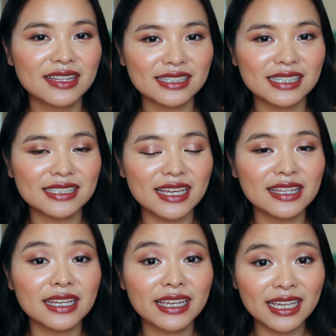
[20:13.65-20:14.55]
This is
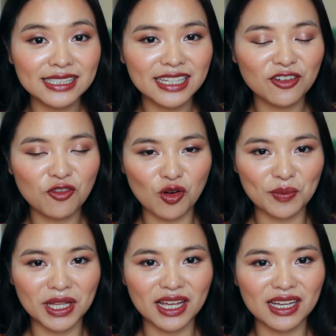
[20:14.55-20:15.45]
in the Kissing
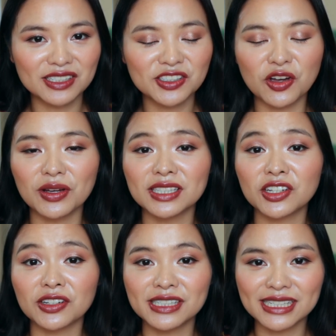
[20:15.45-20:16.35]
formula, so it's
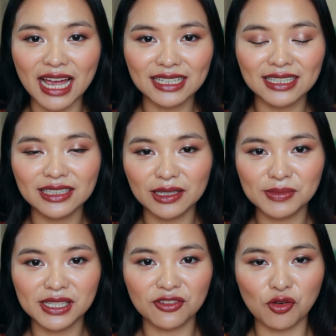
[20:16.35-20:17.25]
her satin
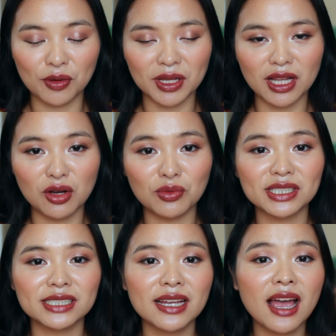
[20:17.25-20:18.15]
lipstick formula,
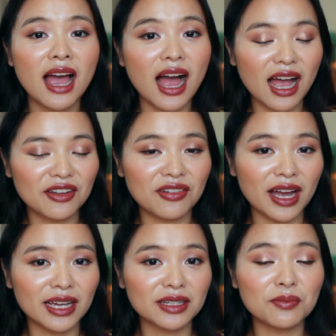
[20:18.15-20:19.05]
which I
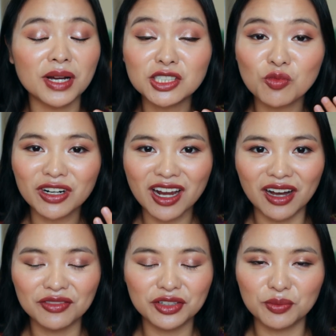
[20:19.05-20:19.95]
find much more
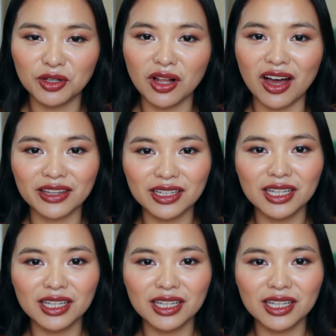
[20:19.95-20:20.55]
comfortable on the